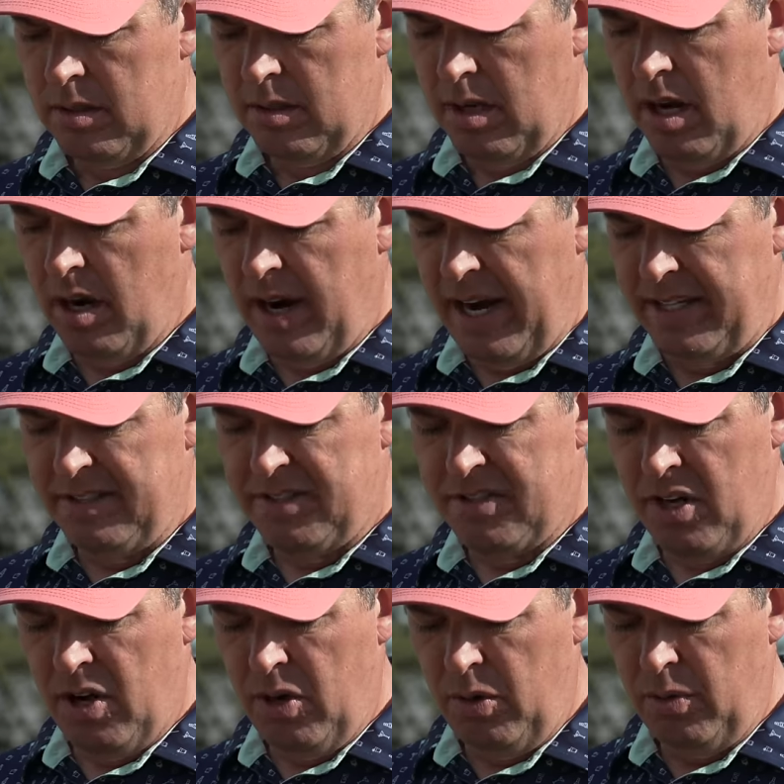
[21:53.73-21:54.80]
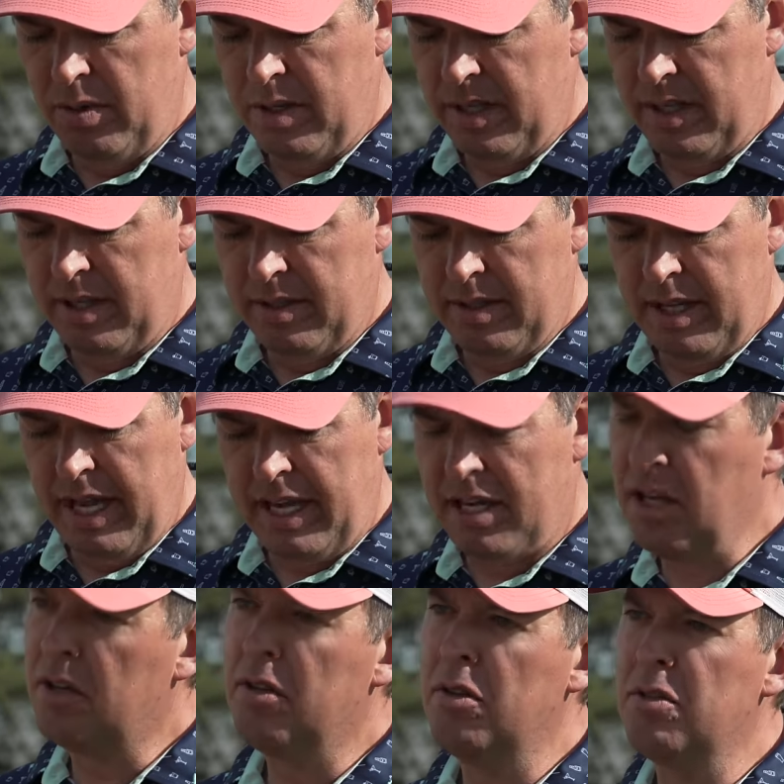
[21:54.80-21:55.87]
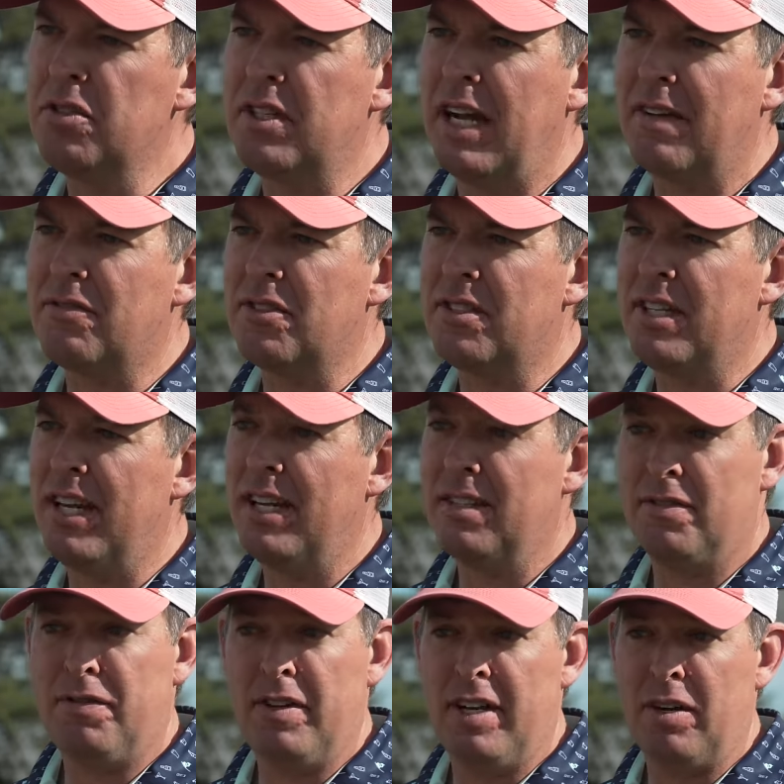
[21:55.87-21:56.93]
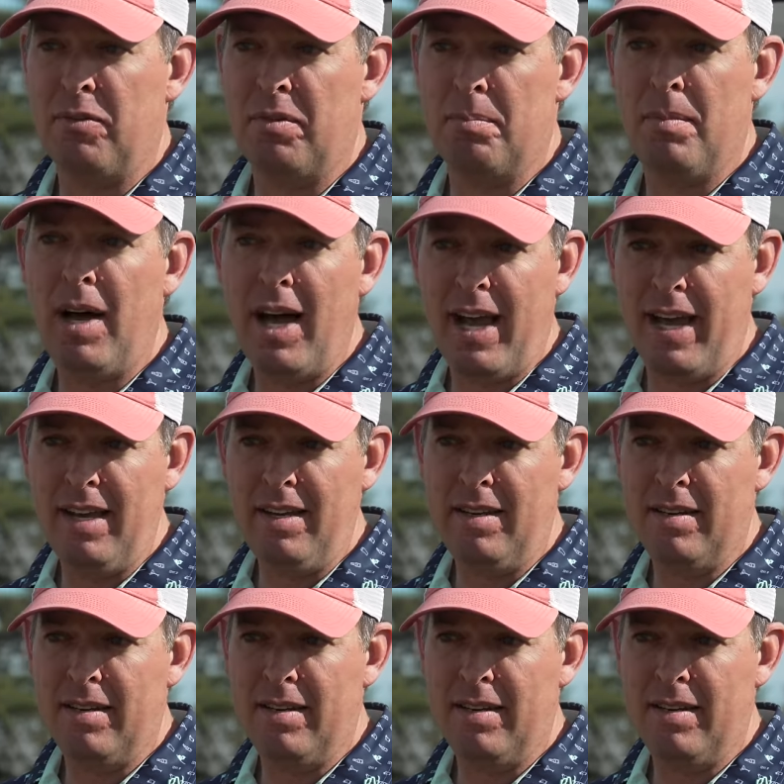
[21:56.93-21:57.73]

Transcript: All right. So in conclusion, after today's fitting with Mike,